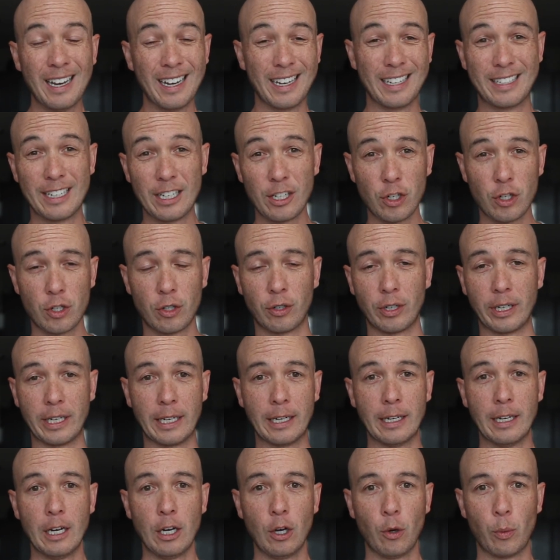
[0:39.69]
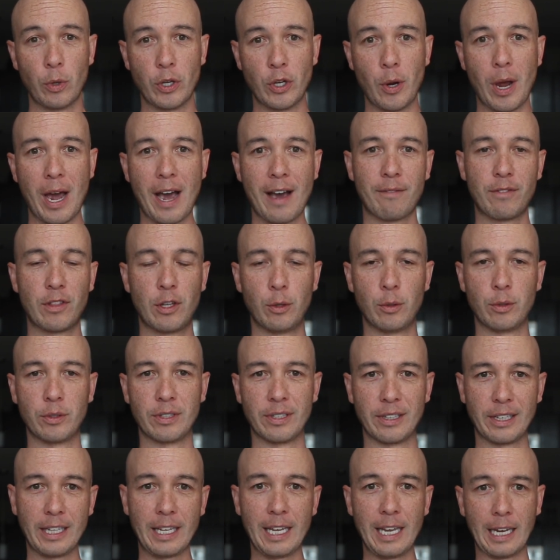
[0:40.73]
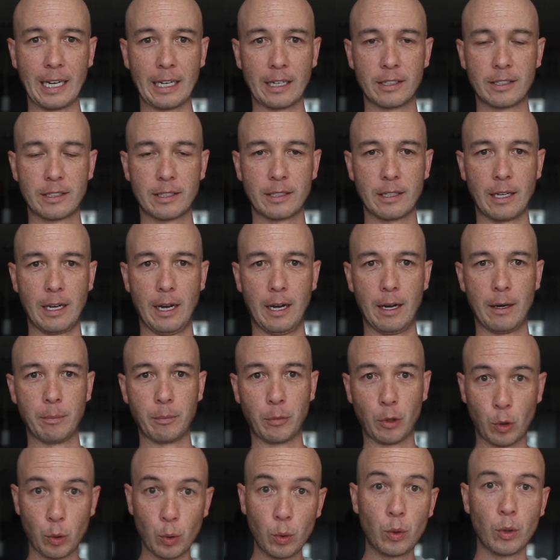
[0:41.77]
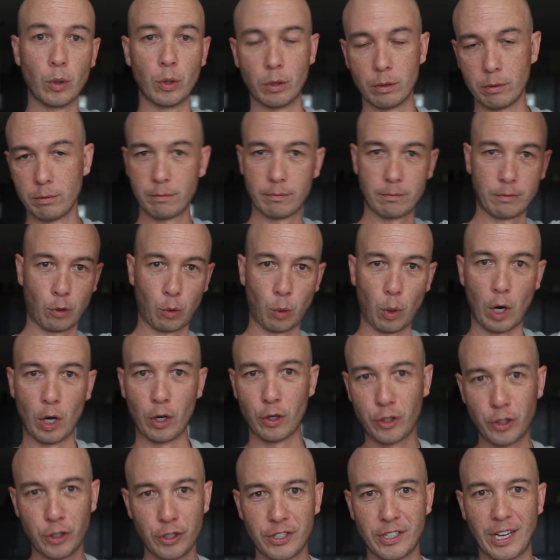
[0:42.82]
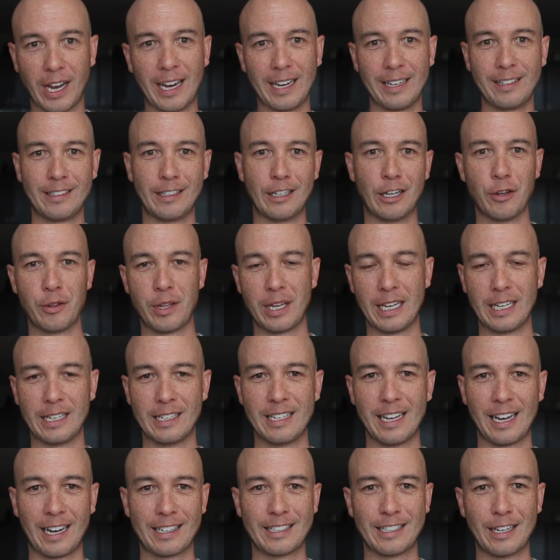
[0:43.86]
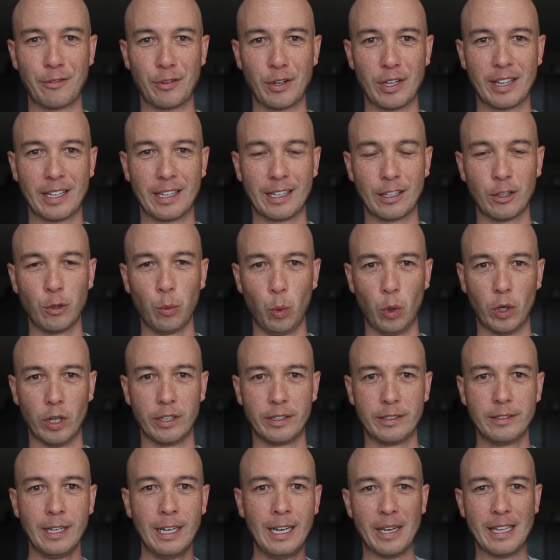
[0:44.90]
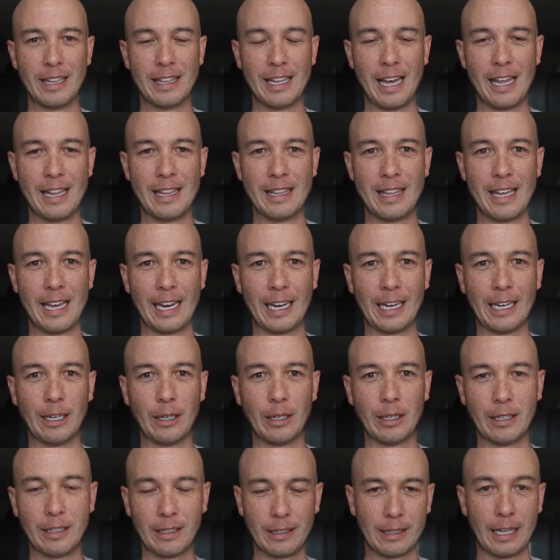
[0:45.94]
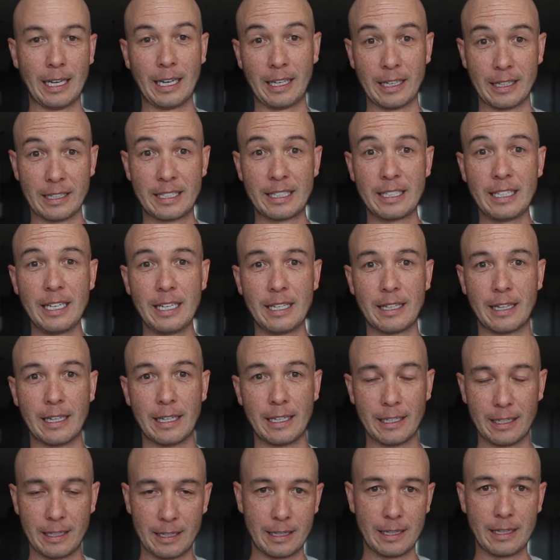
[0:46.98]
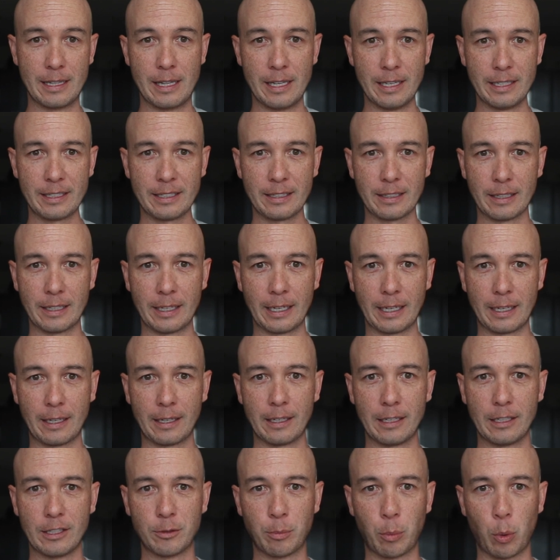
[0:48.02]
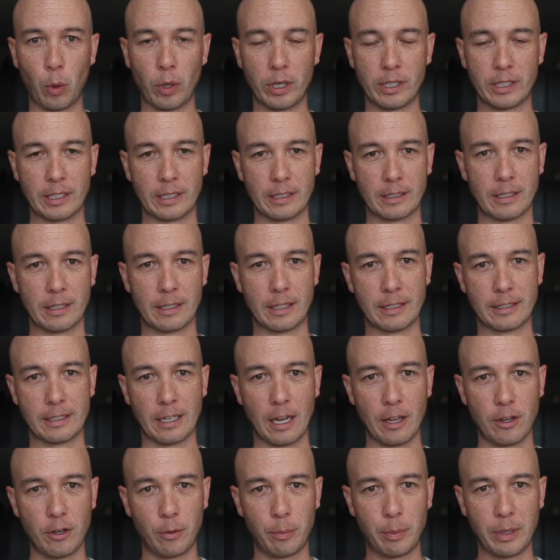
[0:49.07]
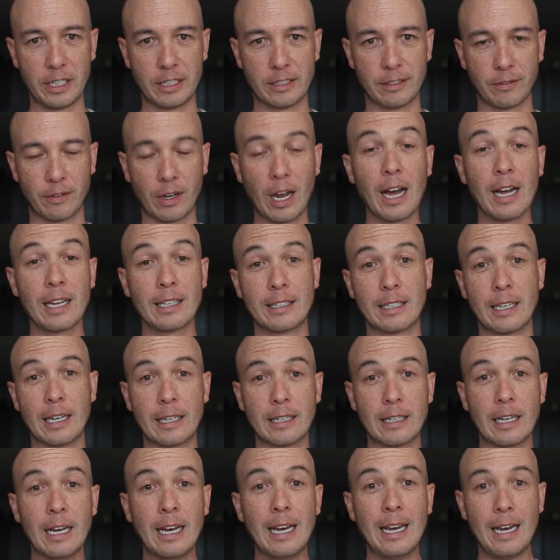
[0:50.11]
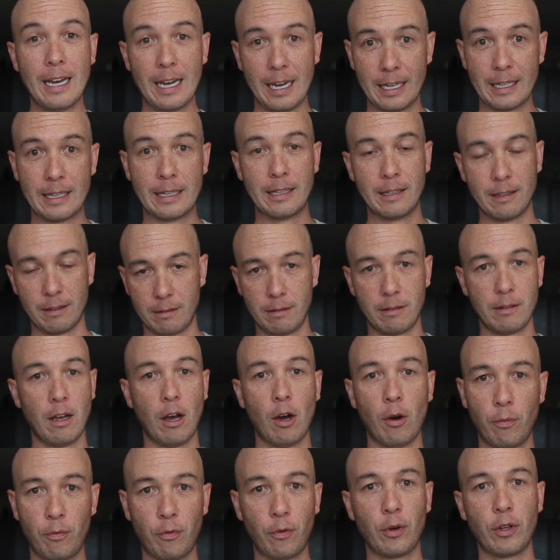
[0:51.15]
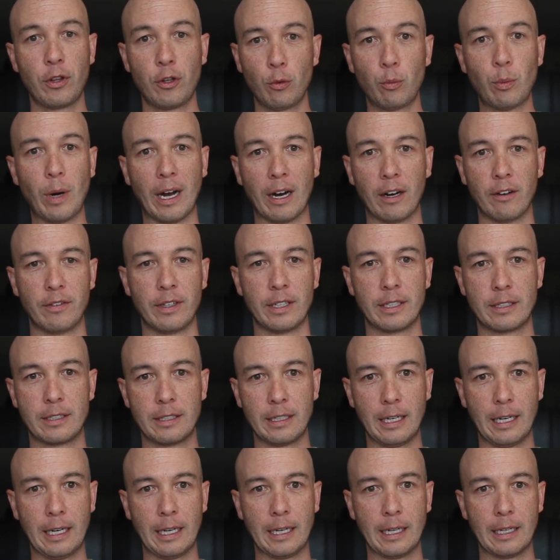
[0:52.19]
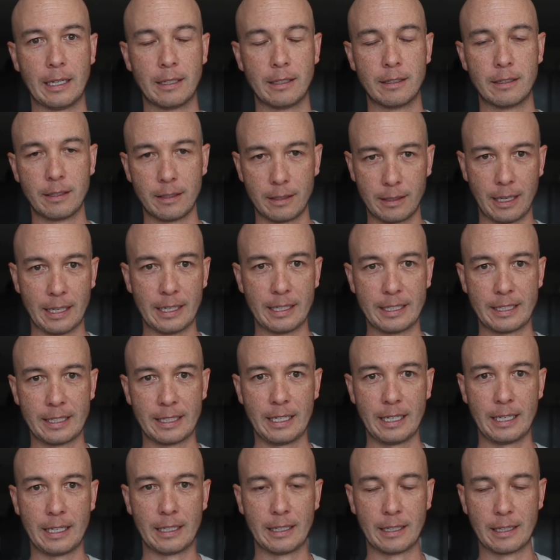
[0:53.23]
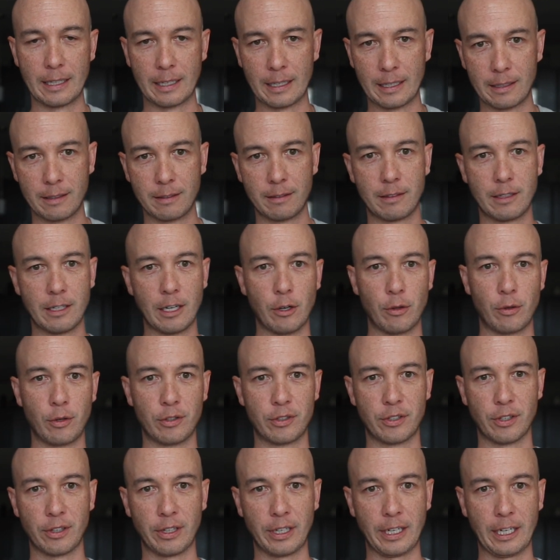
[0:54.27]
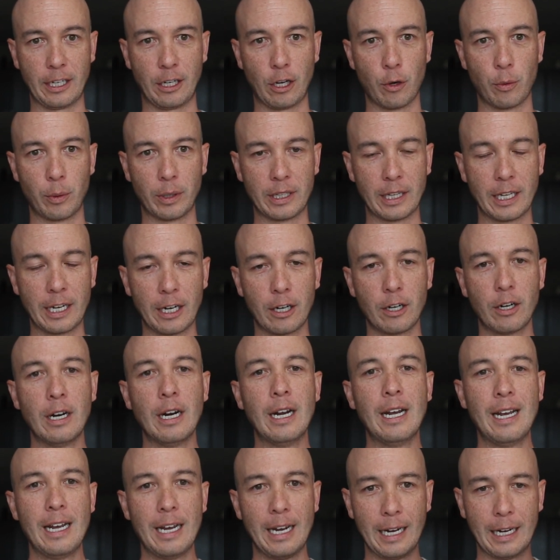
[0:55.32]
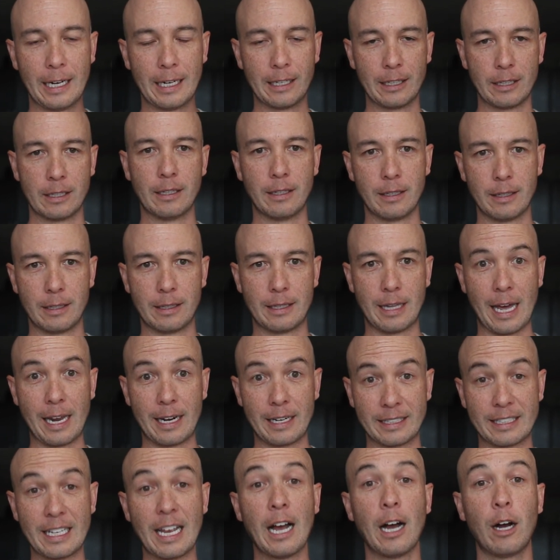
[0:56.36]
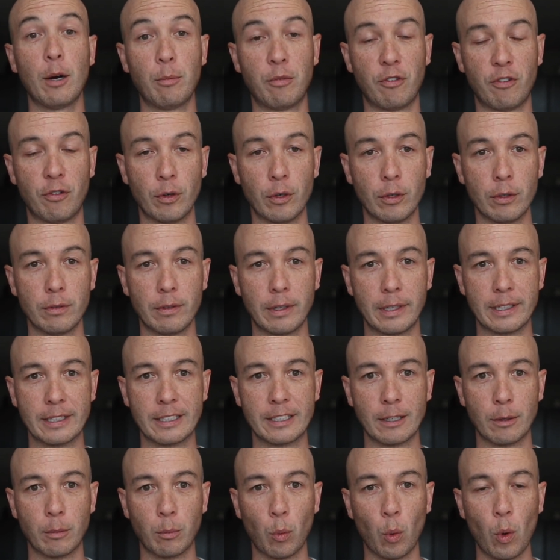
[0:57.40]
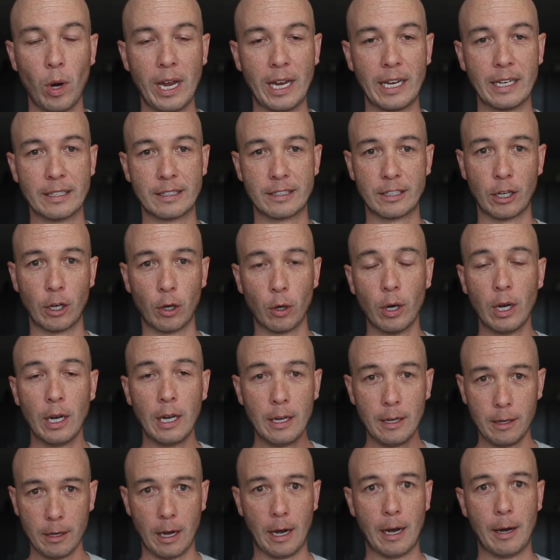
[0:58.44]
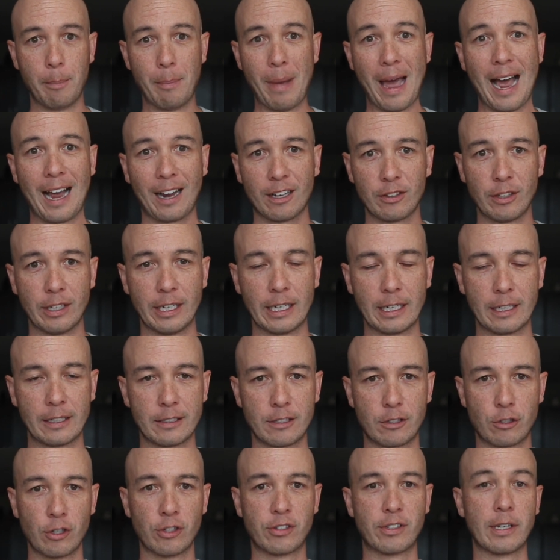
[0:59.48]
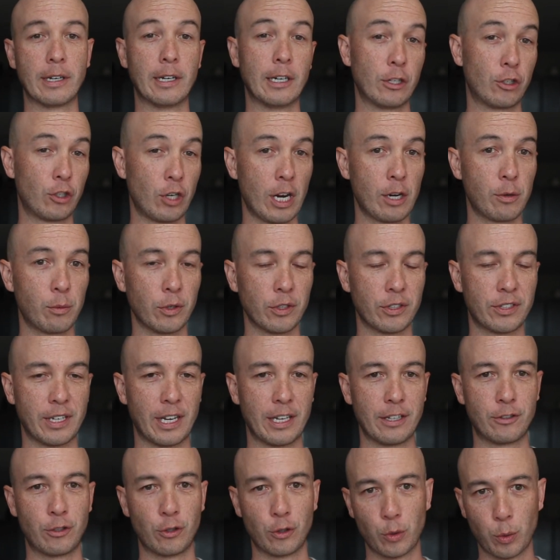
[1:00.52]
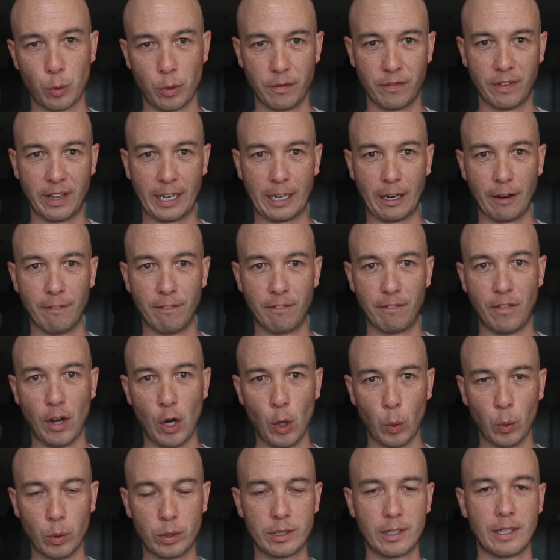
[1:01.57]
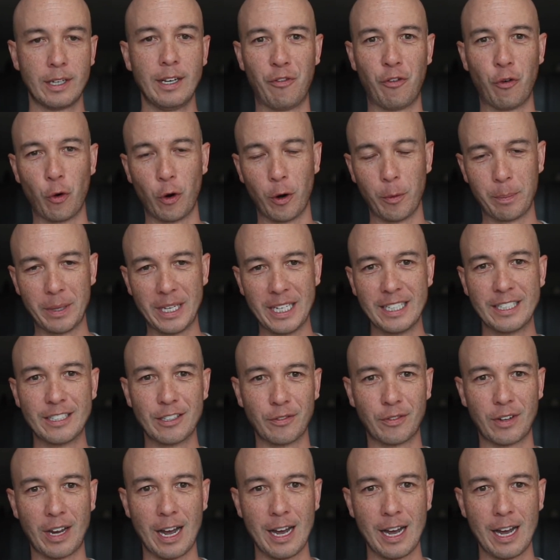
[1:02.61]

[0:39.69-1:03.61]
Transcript: Additionally, when you have those links, Google crawls your site. You know, they index everything in the world, and then they can see that this link is pointing to this other piece of content, and hopefully they're relevant and they see that, you know, there's a link going there, and that is helpful in some way. So backlinks, just in a general sense, are sort of like a vote for a piece of